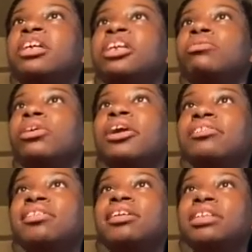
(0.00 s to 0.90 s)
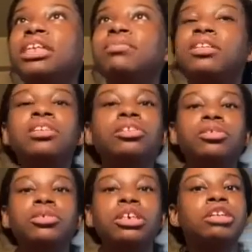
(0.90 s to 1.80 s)
anywhere else I lived in New
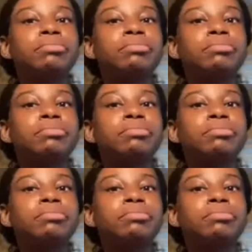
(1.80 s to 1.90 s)
York